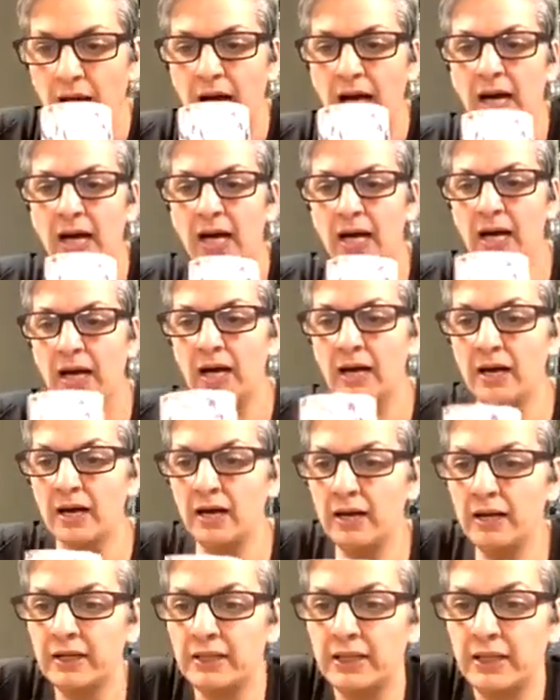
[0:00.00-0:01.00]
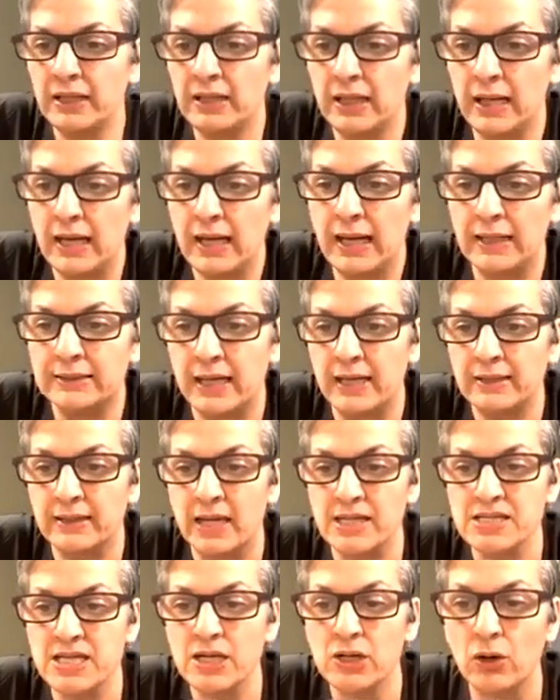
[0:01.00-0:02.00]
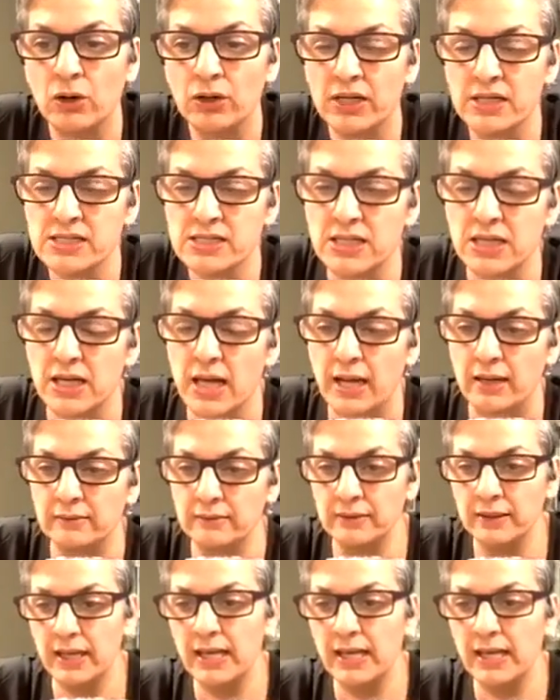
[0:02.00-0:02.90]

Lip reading: En la 35, Cristina.